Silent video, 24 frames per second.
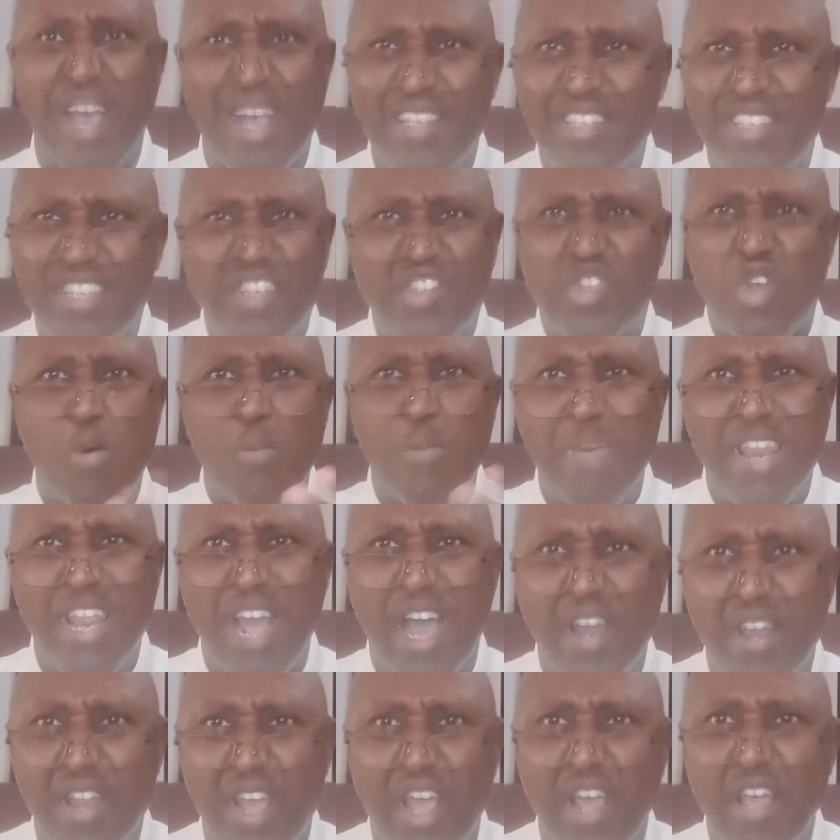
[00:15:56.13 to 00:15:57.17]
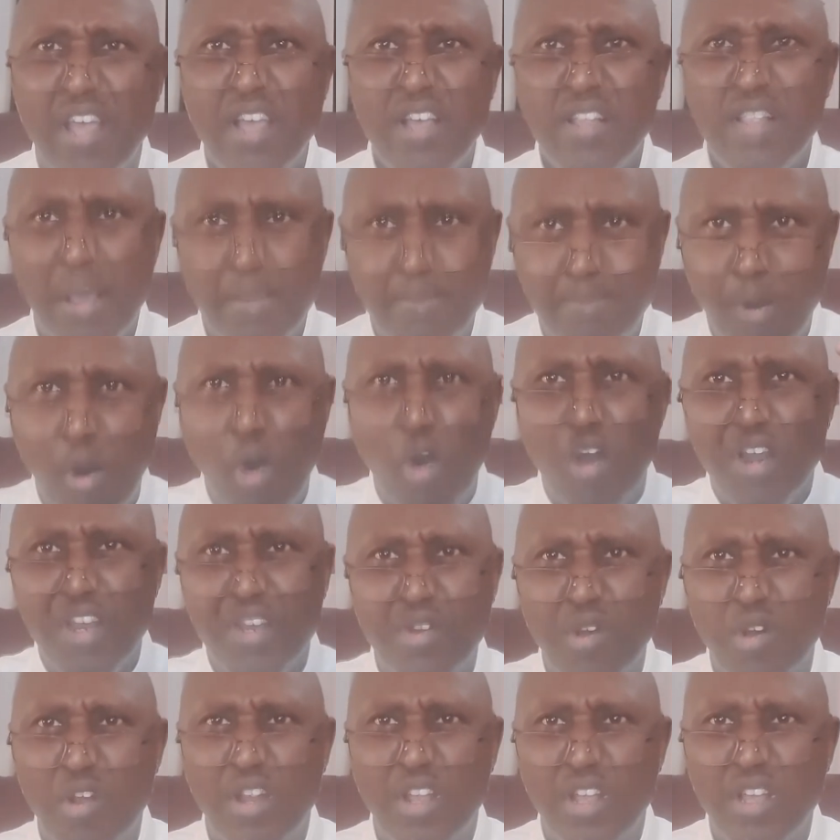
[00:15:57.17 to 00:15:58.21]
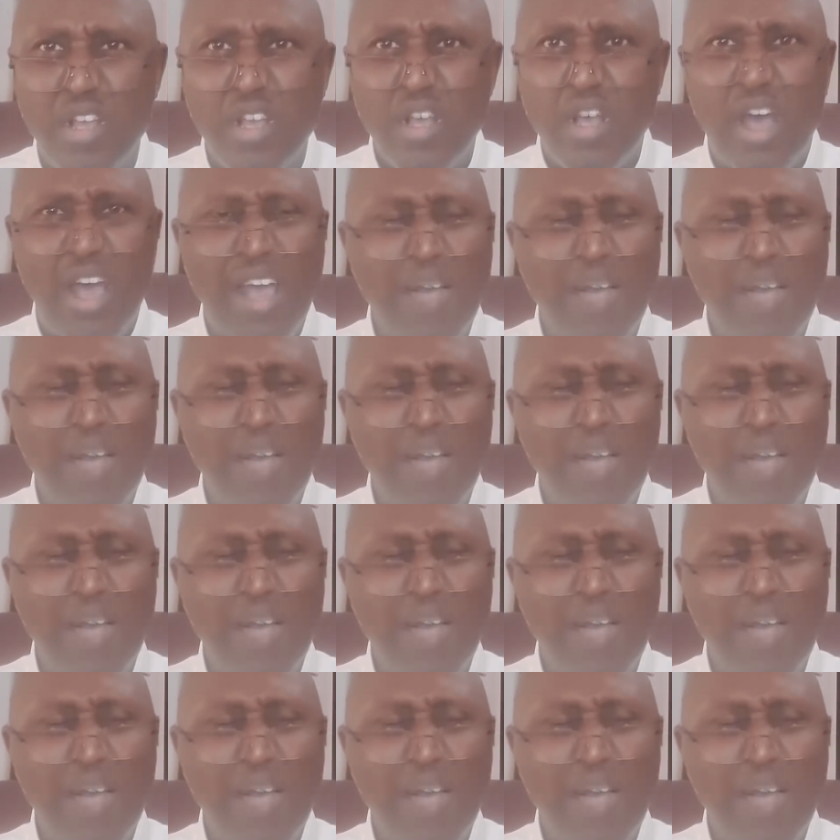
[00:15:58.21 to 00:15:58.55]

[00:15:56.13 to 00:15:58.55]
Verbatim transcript: I see so many on there that boy to do it.